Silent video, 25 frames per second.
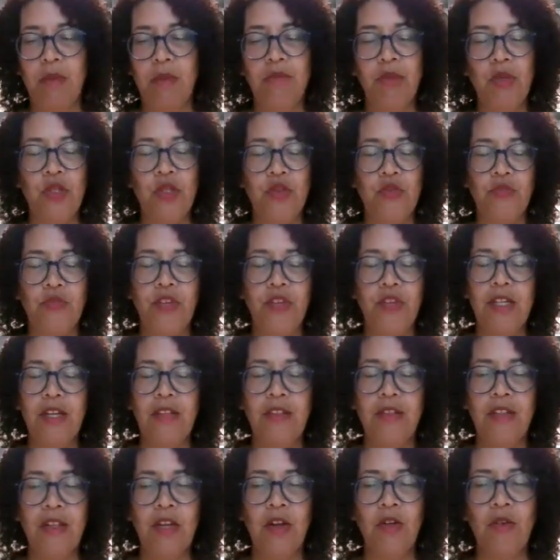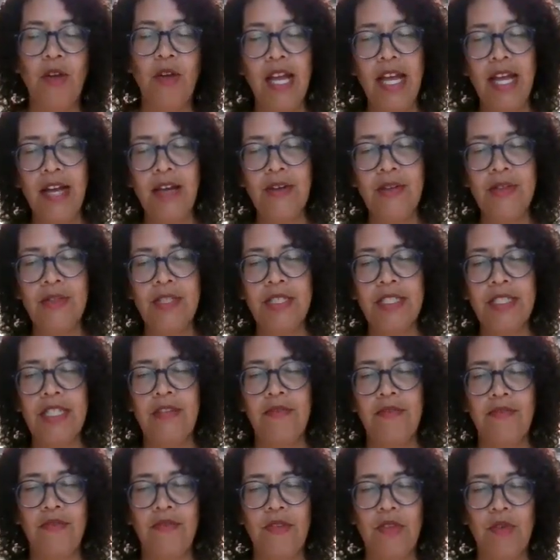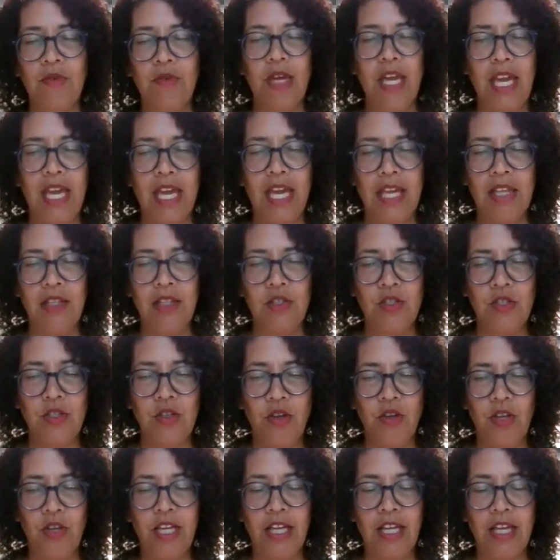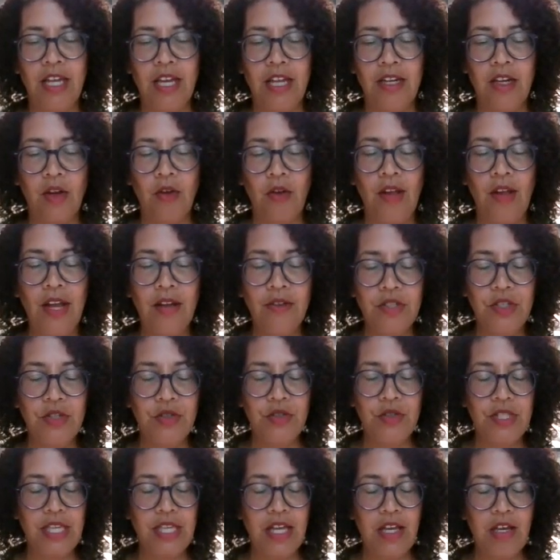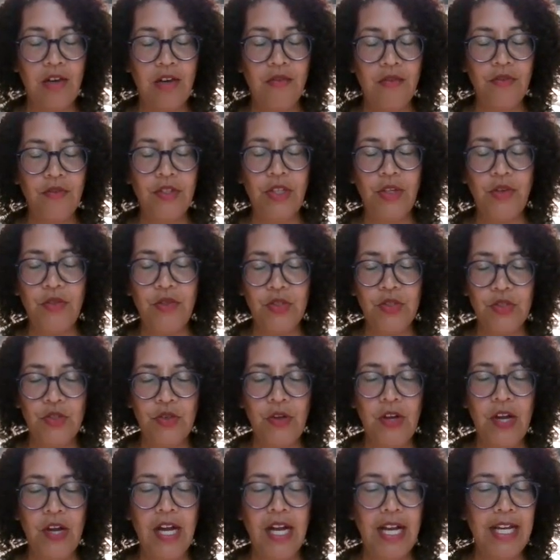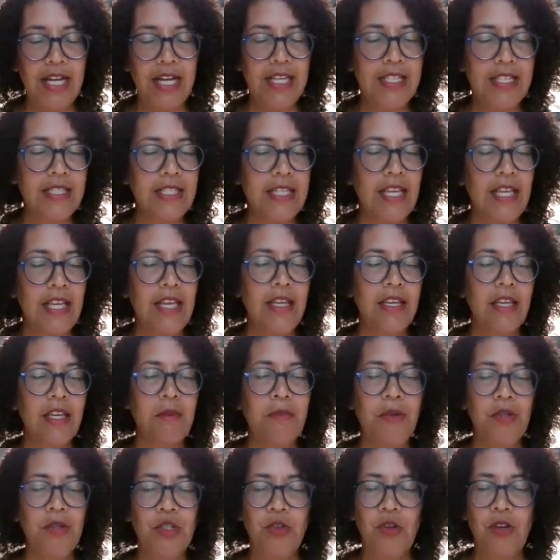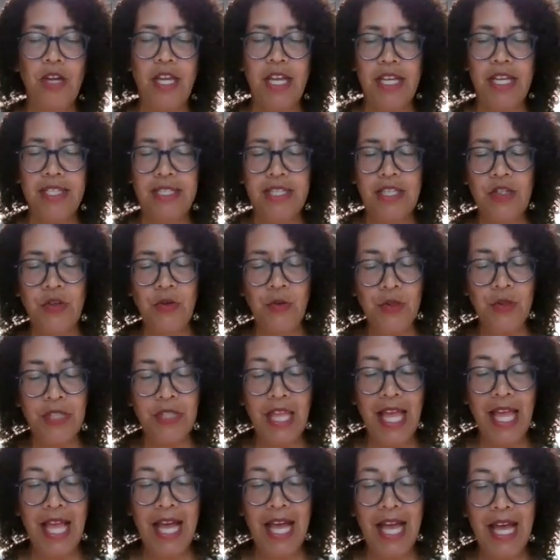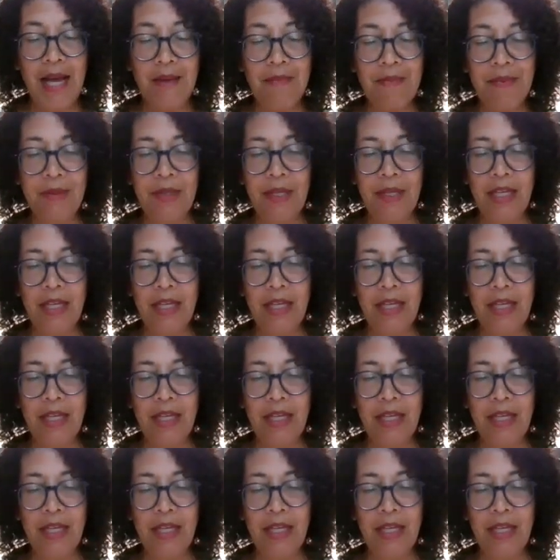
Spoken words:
put your feet on the ground if you can, so you can kind of ground yourself. Close your eyes. You can put your hands in your lap